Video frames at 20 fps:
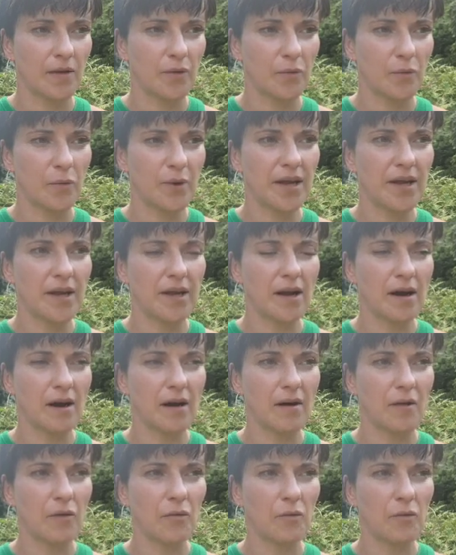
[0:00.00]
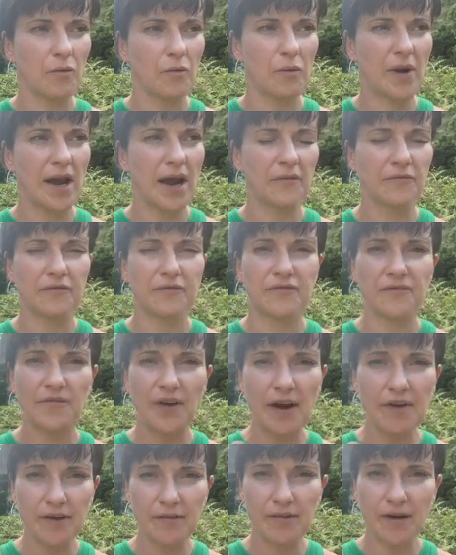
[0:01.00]
We have
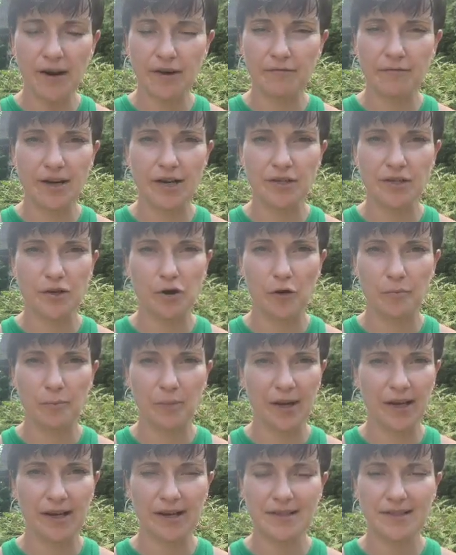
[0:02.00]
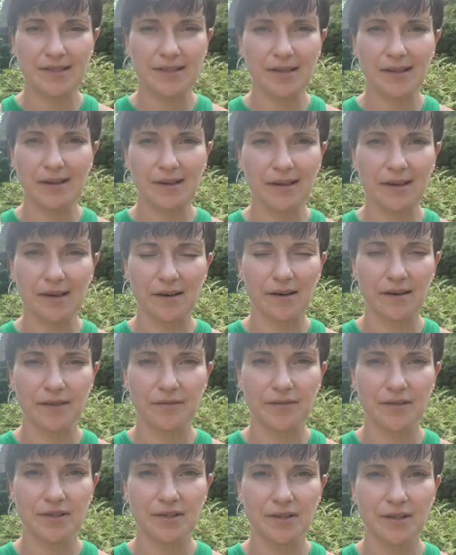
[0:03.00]
very, very rich, complex inner
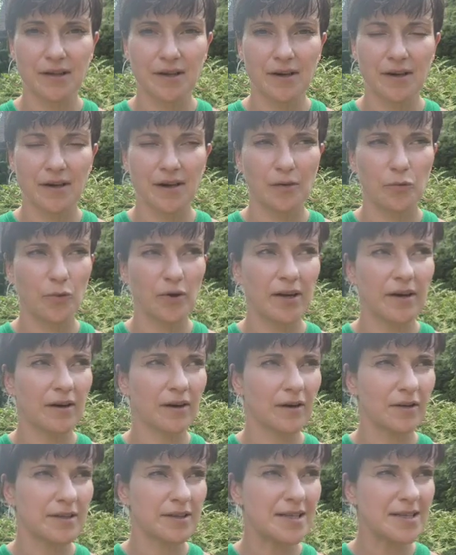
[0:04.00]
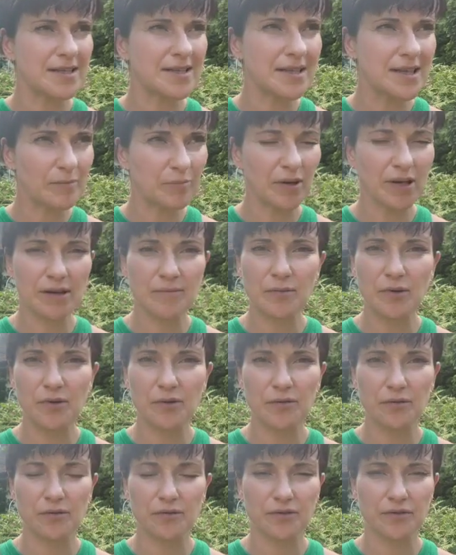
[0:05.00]
lives. We are deeply
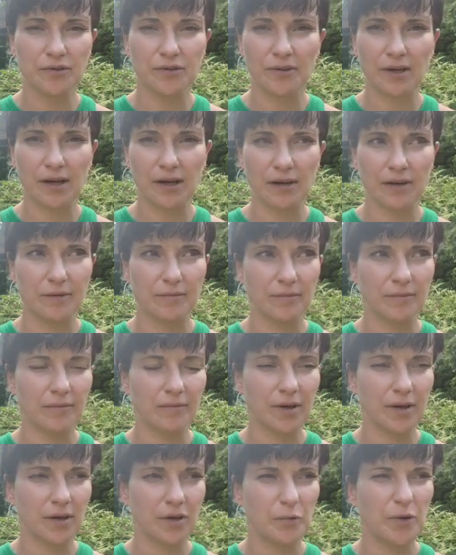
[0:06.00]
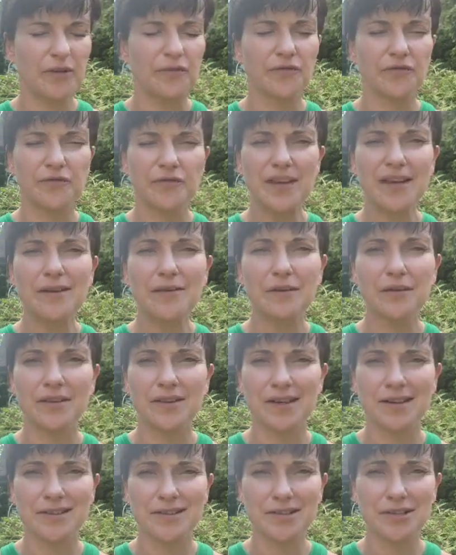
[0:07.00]
moved. We feel
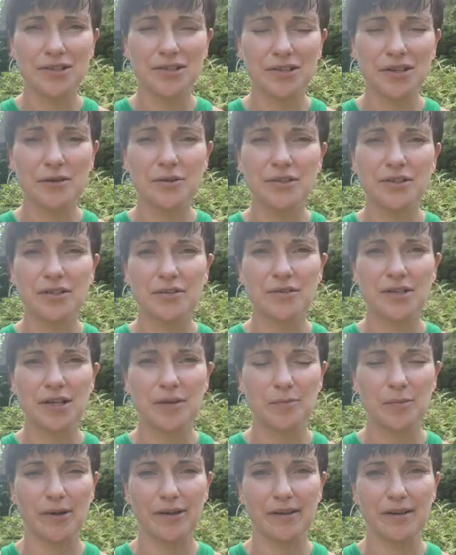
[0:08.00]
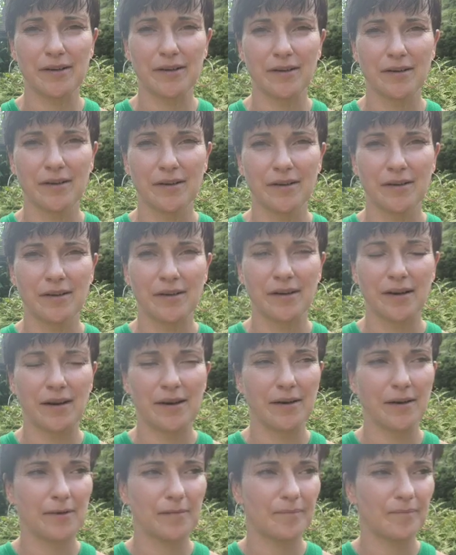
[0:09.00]
things so deeply.
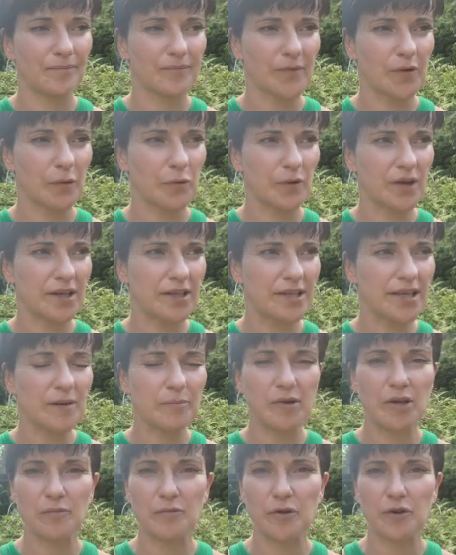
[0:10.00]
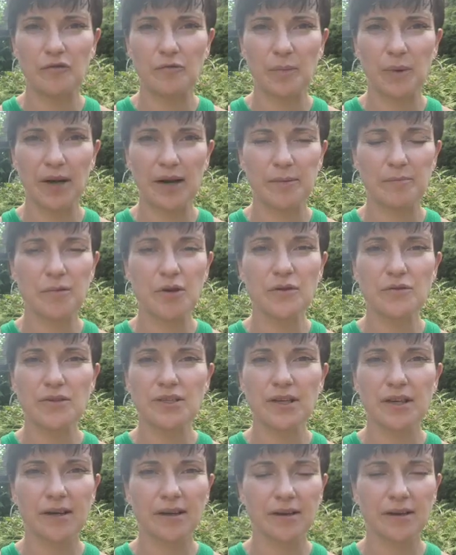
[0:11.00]
We're deeply moved by
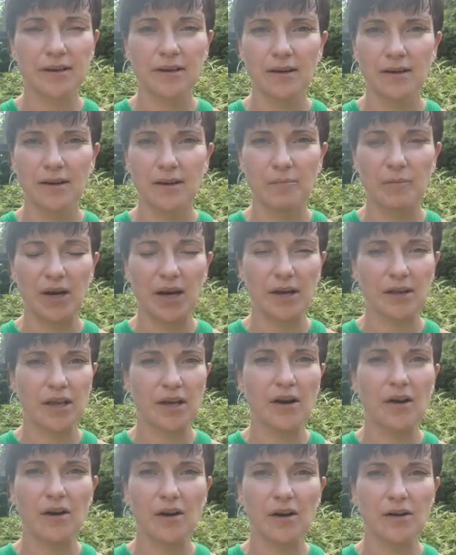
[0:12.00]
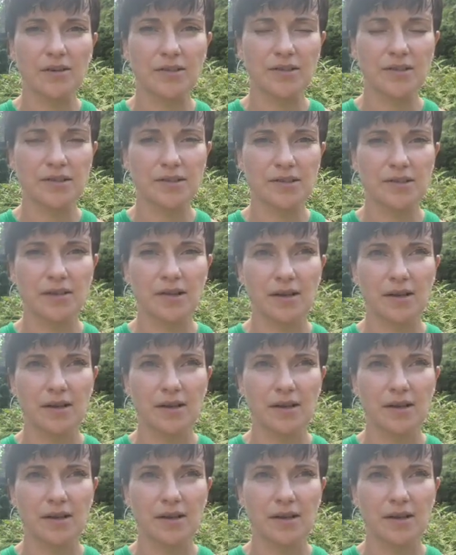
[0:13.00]
music, by the arts,